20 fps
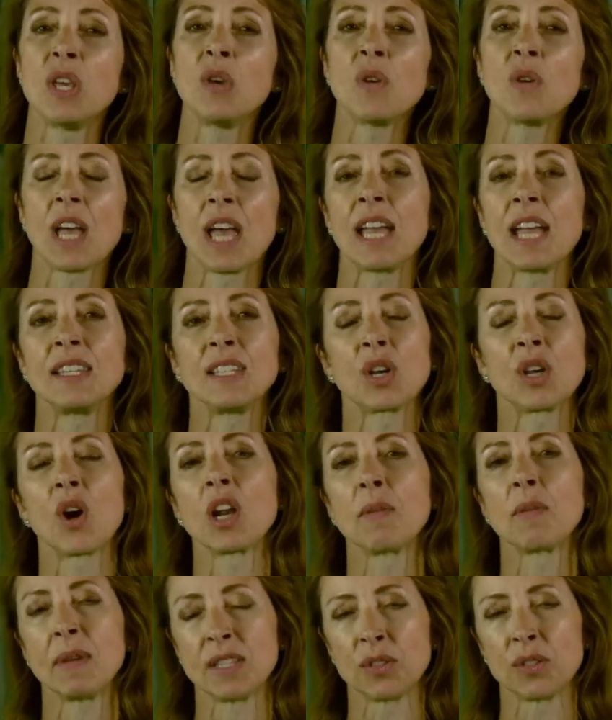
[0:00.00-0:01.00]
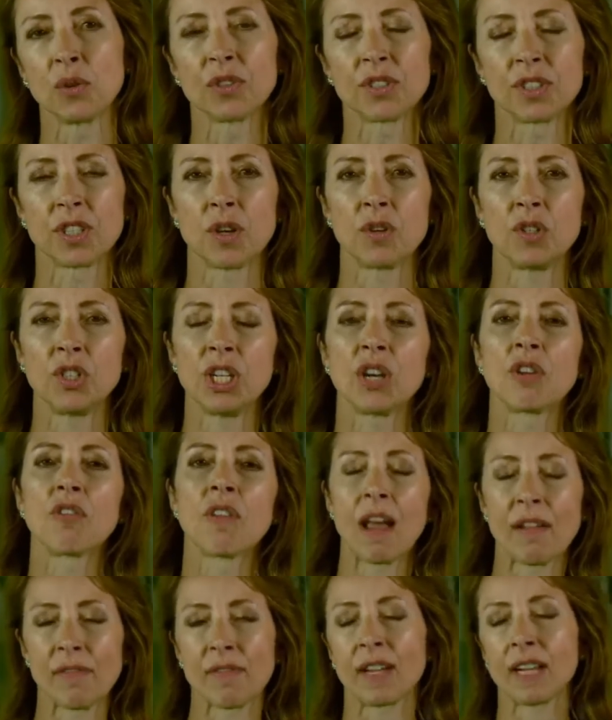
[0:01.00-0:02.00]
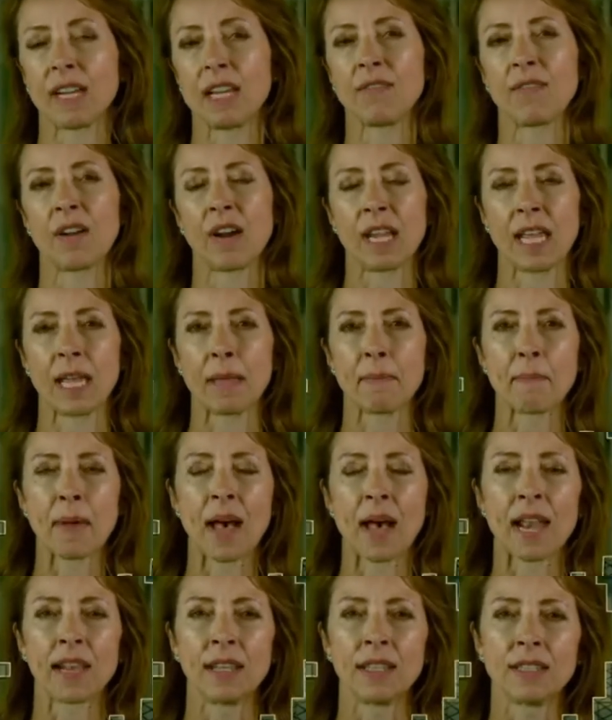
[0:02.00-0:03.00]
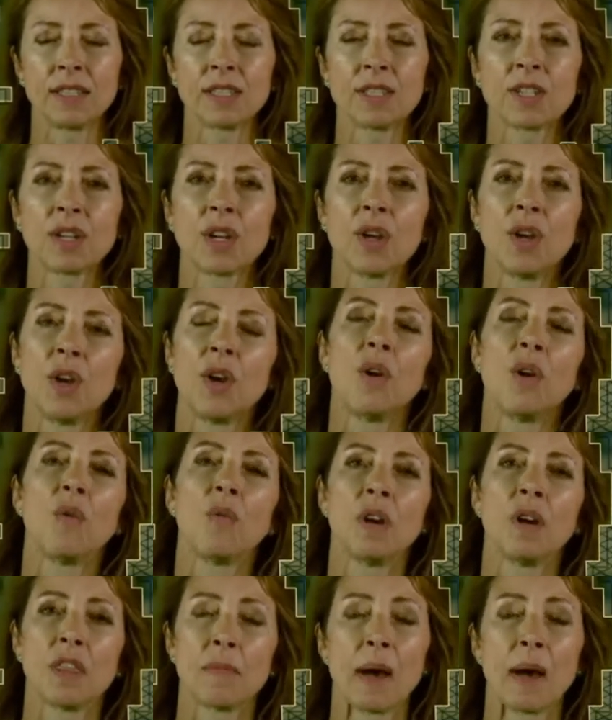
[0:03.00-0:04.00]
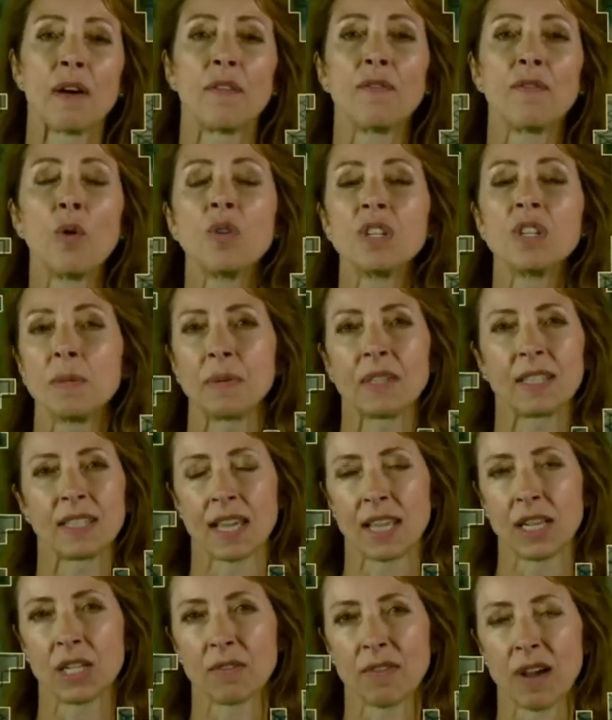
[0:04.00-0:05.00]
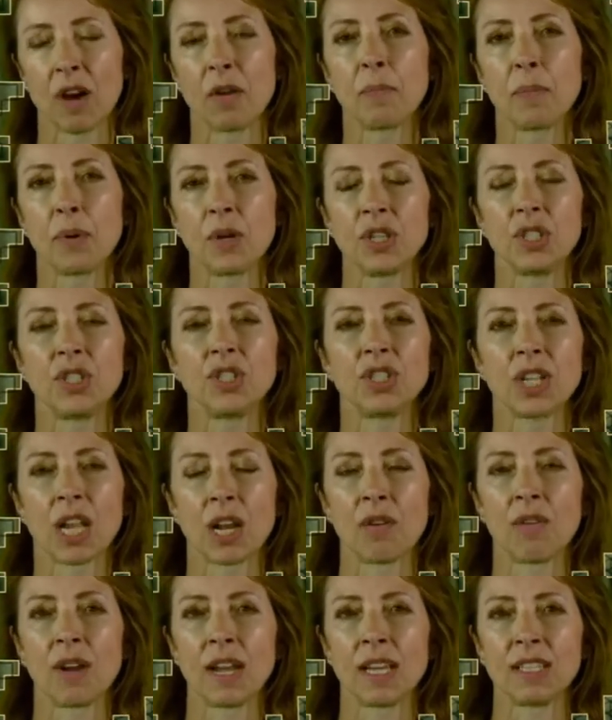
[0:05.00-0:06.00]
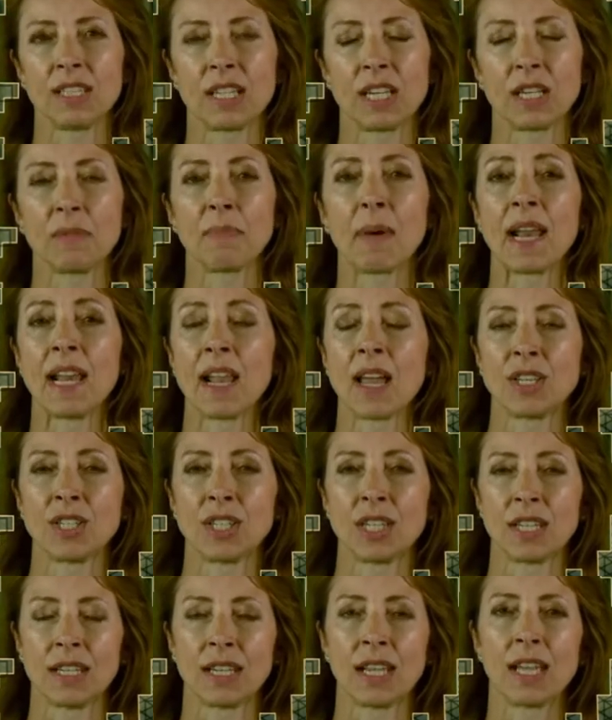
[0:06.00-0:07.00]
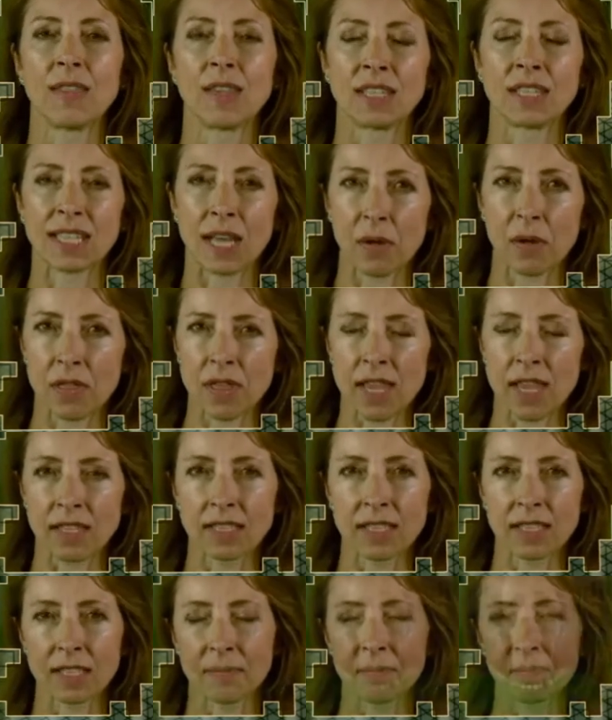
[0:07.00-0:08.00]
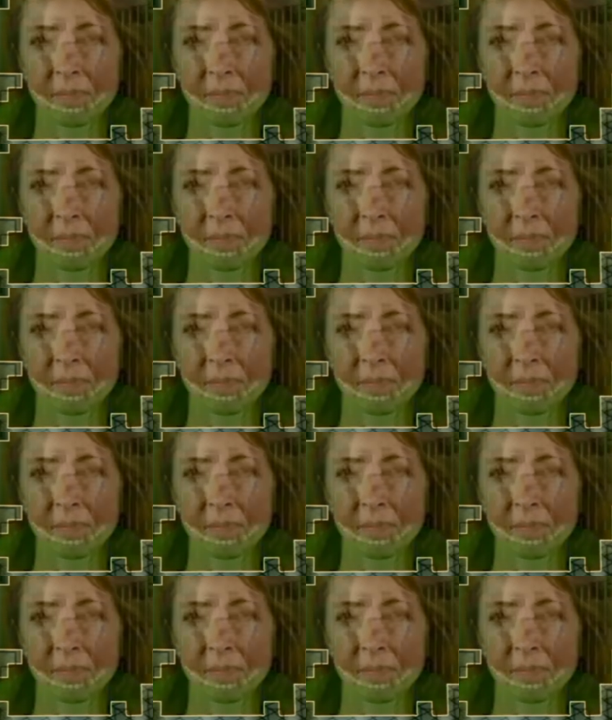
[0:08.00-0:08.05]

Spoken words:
the UK's economy is also geographically very imbalanced, with about 40% of output generated by London and the South East.